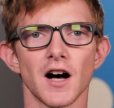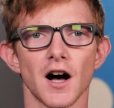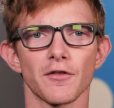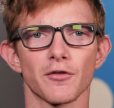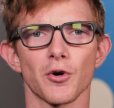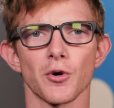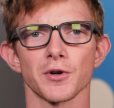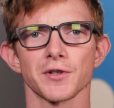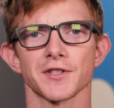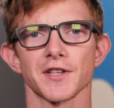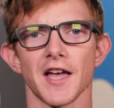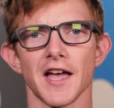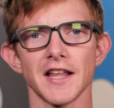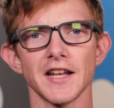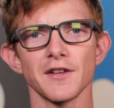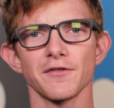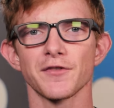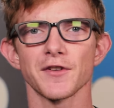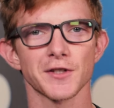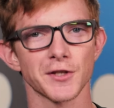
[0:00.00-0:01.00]
Of course,
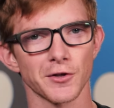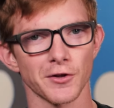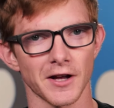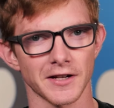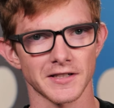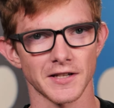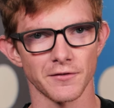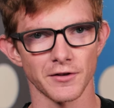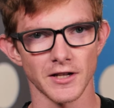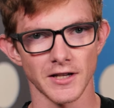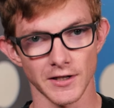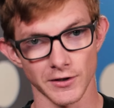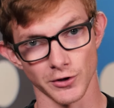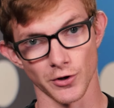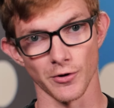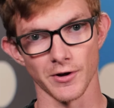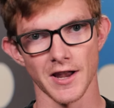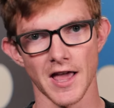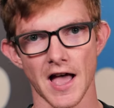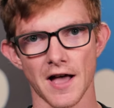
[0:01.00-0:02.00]
any physical activity is
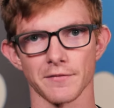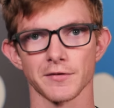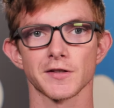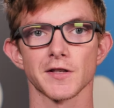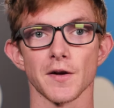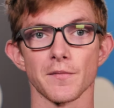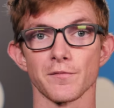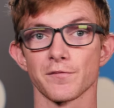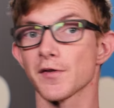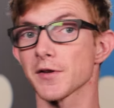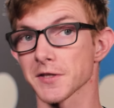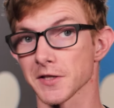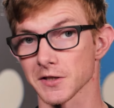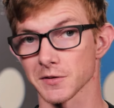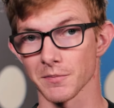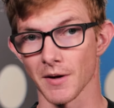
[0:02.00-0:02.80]
going to have some physics